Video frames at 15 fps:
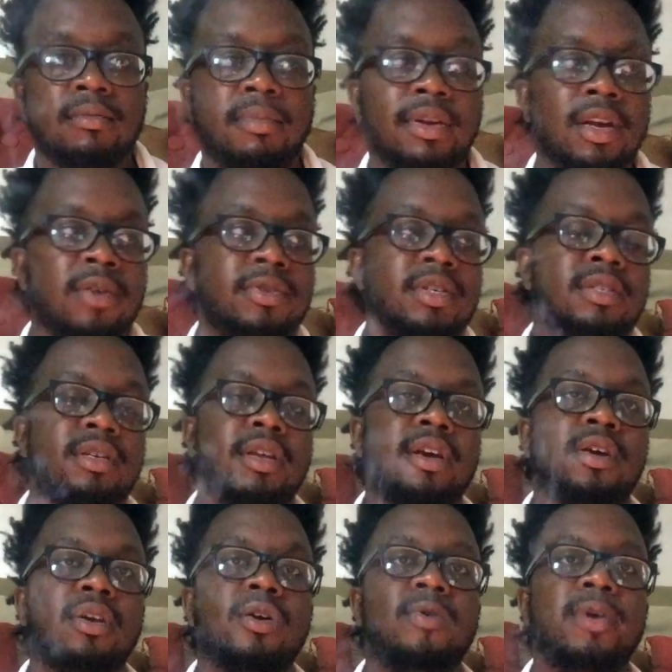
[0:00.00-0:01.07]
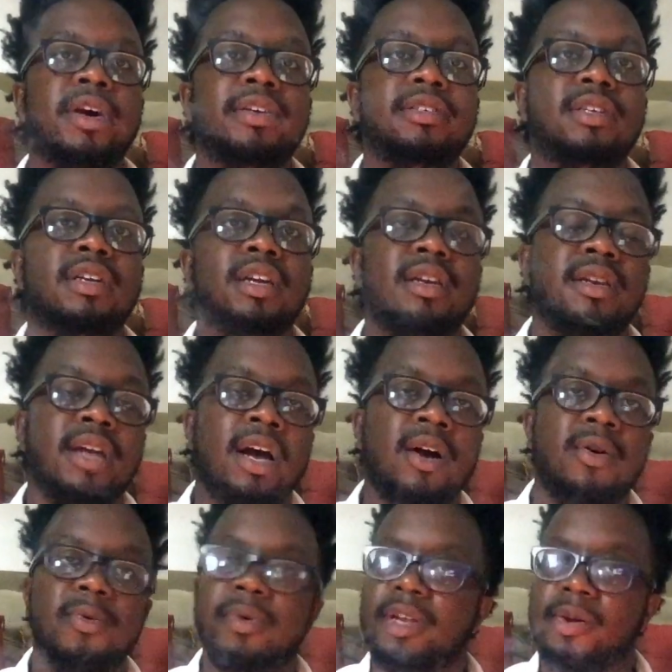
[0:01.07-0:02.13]
But don't just sit here and question and
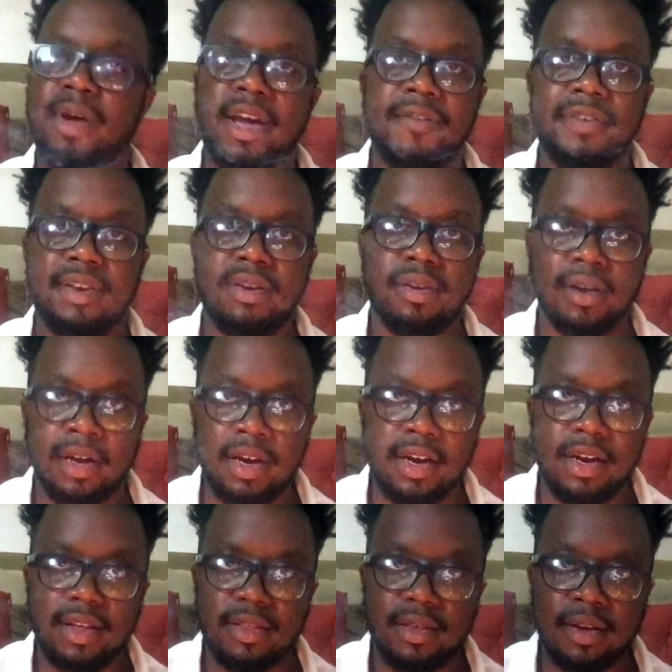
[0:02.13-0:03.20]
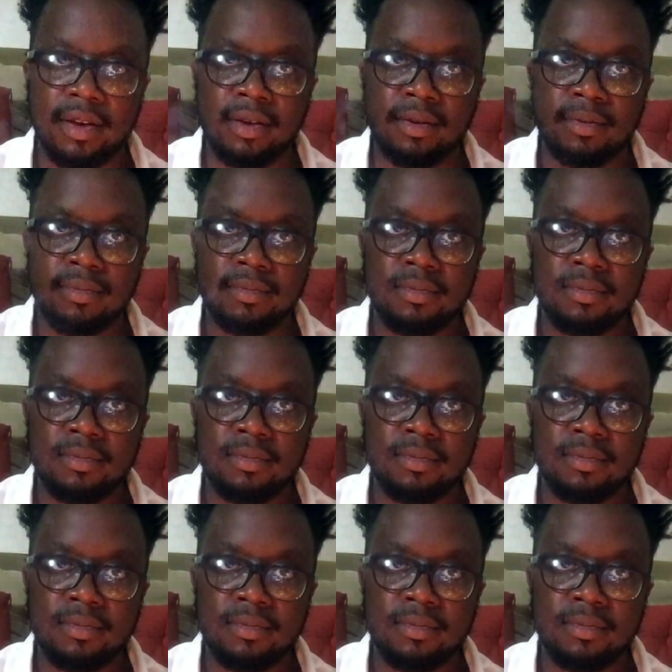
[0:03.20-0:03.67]
doubt when you haven't done anything.